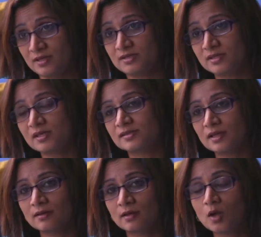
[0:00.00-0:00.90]
these things. A
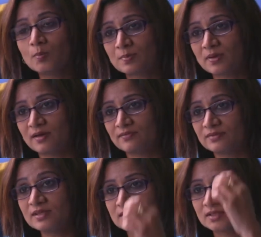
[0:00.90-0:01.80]
lot of people
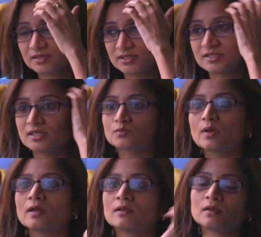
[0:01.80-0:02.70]
have these allergies as
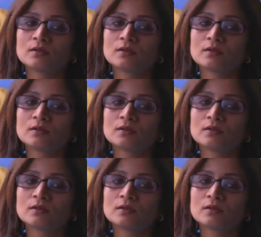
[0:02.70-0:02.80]
well.